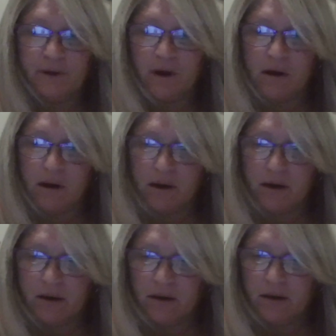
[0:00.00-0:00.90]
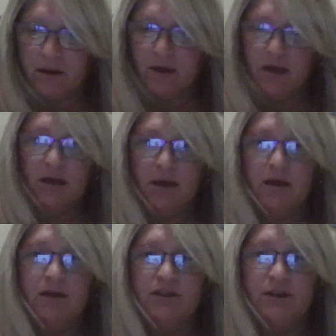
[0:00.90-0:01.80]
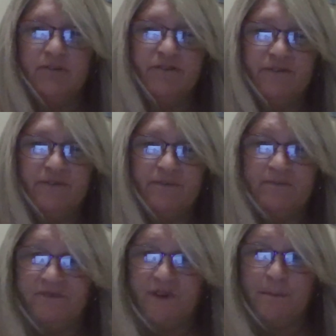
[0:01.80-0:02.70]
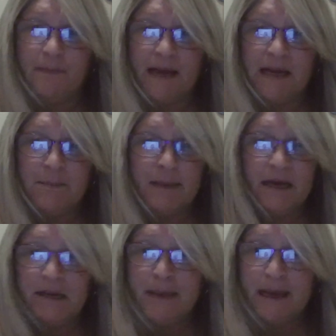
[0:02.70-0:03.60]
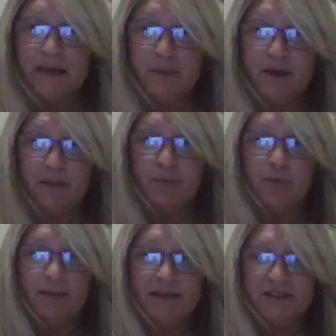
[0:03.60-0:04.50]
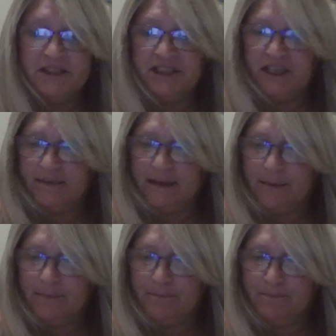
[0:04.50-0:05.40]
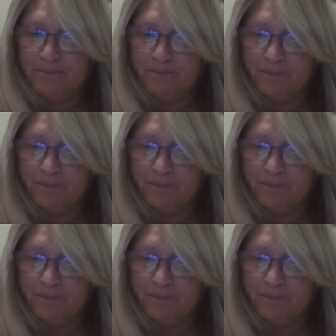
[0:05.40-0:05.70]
their car. So, from many, many, many people messaging them,